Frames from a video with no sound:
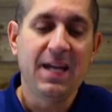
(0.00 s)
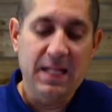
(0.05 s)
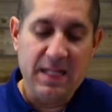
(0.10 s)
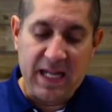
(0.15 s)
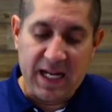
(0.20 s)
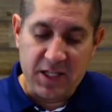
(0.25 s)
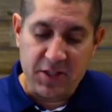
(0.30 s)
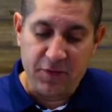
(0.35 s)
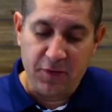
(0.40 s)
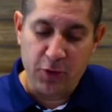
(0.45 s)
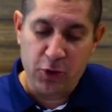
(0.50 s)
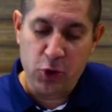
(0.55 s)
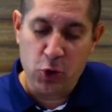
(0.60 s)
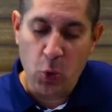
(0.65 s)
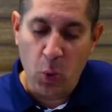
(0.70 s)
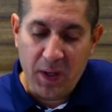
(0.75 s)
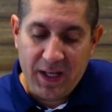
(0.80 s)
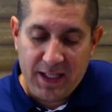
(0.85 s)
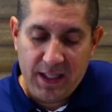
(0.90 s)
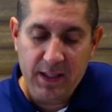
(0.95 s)
Thanks for
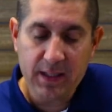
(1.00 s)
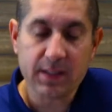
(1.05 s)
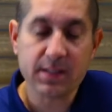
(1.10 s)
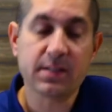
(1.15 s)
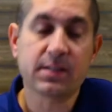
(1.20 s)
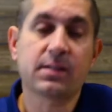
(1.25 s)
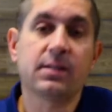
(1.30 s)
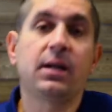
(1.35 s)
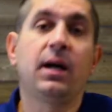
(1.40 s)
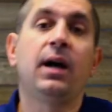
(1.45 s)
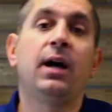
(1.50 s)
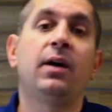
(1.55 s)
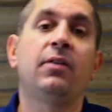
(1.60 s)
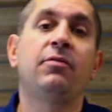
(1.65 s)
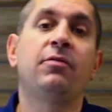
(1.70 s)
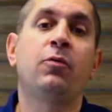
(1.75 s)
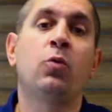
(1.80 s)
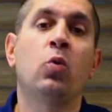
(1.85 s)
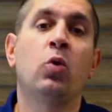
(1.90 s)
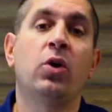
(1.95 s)
joining us uh,
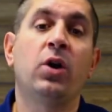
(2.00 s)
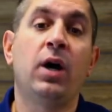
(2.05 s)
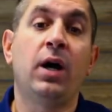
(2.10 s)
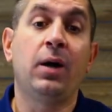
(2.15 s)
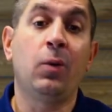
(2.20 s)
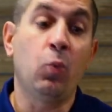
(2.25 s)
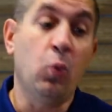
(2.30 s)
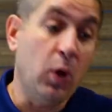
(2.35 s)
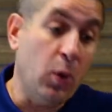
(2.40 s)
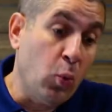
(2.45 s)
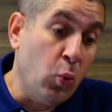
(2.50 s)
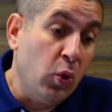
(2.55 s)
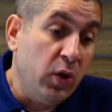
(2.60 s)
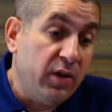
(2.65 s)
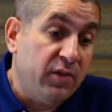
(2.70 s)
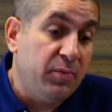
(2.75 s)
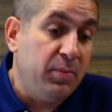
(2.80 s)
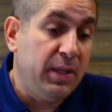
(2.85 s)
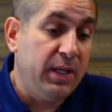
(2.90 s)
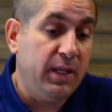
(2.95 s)
for uh, what would
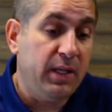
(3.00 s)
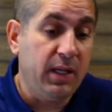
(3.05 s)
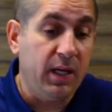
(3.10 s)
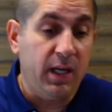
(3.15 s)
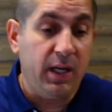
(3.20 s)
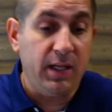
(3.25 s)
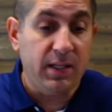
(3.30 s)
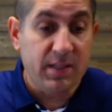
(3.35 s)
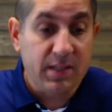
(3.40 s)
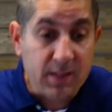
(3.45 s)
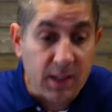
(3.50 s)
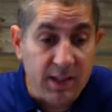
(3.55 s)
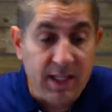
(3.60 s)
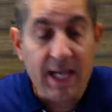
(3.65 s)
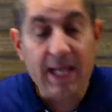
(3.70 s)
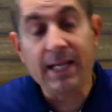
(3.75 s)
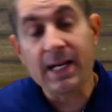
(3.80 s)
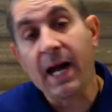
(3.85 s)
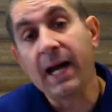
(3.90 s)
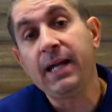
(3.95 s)
have been a
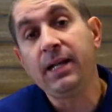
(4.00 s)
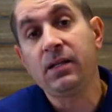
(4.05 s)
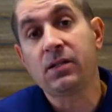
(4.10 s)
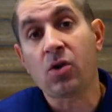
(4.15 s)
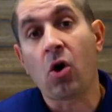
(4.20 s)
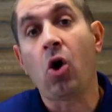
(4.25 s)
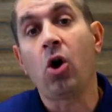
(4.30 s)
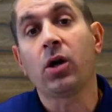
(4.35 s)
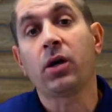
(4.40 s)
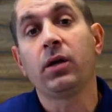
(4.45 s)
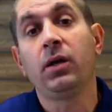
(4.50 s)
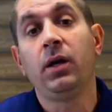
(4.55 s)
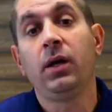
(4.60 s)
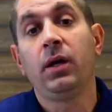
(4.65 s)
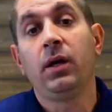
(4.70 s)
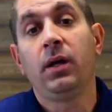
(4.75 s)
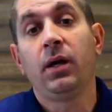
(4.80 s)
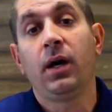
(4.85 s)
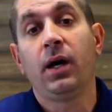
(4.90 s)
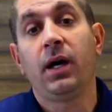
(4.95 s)
Sunday night talk
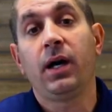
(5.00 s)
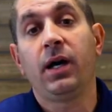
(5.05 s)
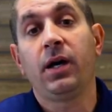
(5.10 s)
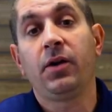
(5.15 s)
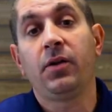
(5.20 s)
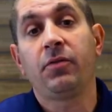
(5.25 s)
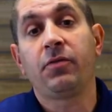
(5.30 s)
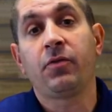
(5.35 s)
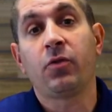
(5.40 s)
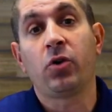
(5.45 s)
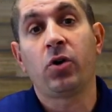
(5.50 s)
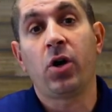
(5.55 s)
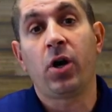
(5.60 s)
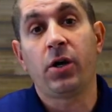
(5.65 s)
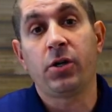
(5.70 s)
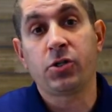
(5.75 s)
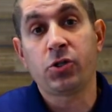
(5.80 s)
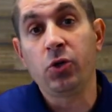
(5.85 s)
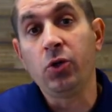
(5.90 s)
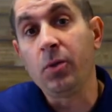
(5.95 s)
uh, for
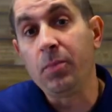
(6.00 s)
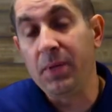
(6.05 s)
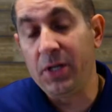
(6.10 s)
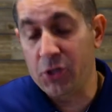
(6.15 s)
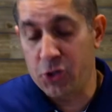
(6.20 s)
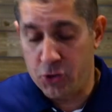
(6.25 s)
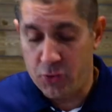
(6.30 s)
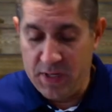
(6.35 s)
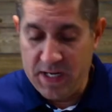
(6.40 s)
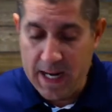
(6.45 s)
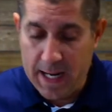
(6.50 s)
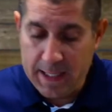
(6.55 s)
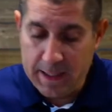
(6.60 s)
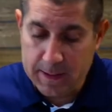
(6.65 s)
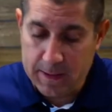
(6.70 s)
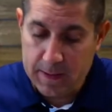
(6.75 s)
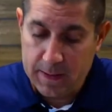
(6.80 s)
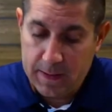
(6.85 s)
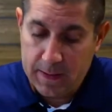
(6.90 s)
our student ministry night.